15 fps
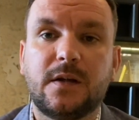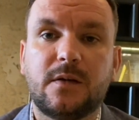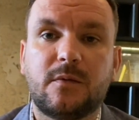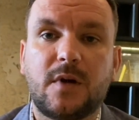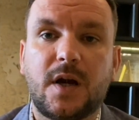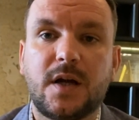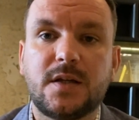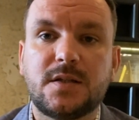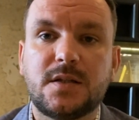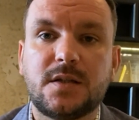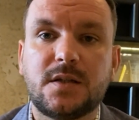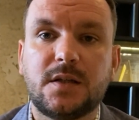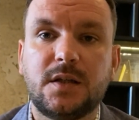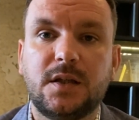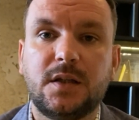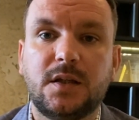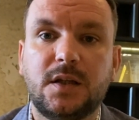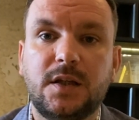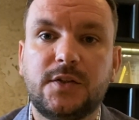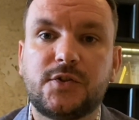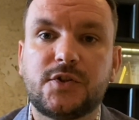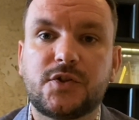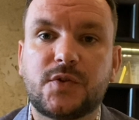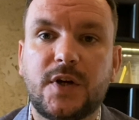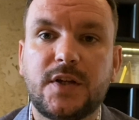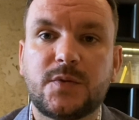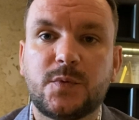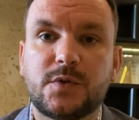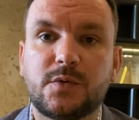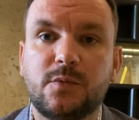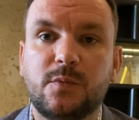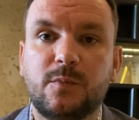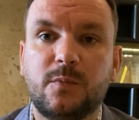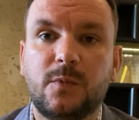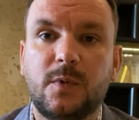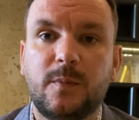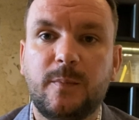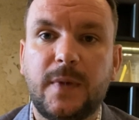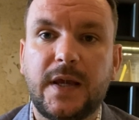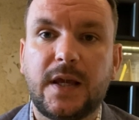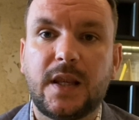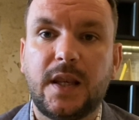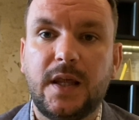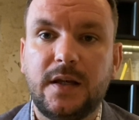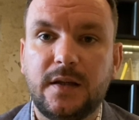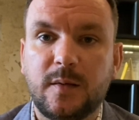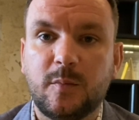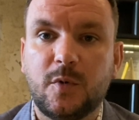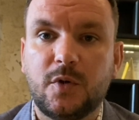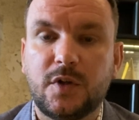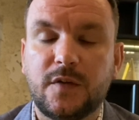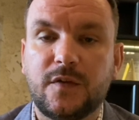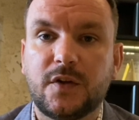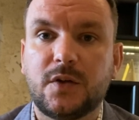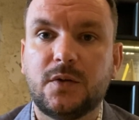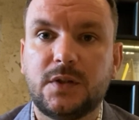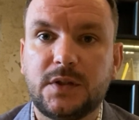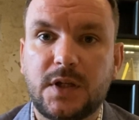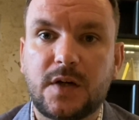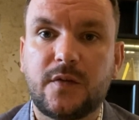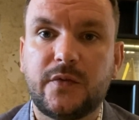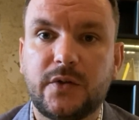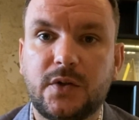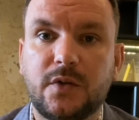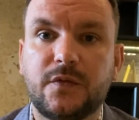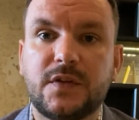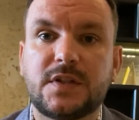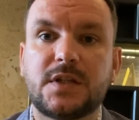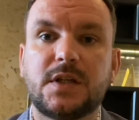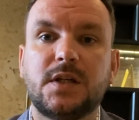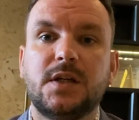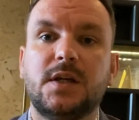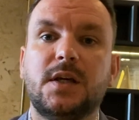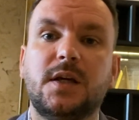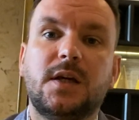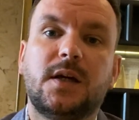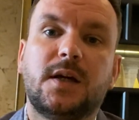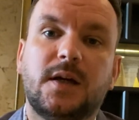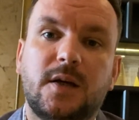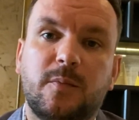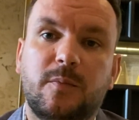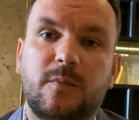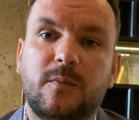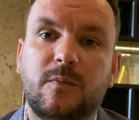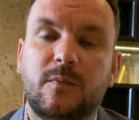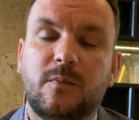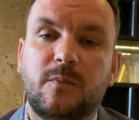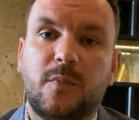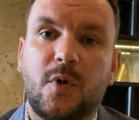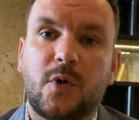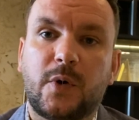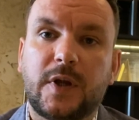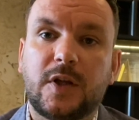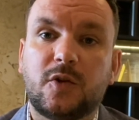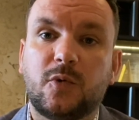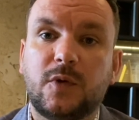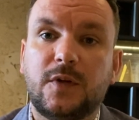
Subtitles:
rise in interest rates, which will make lending more difficult and therefore obviously boring to